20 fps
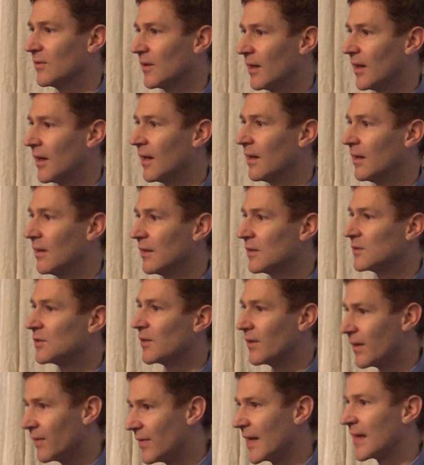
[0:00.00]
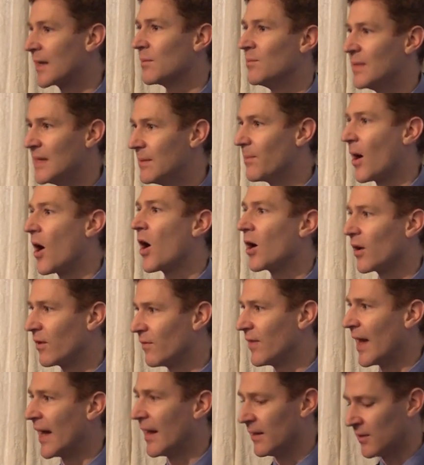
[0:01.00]
law so that they can be part
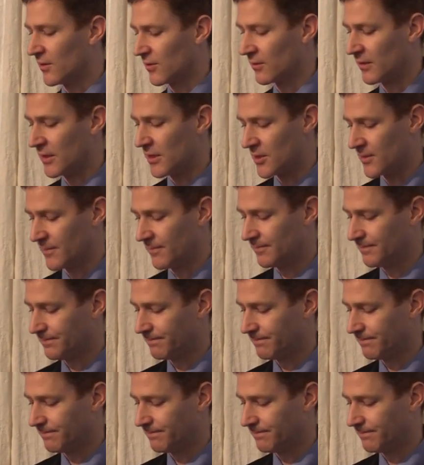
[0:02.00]
of that integration.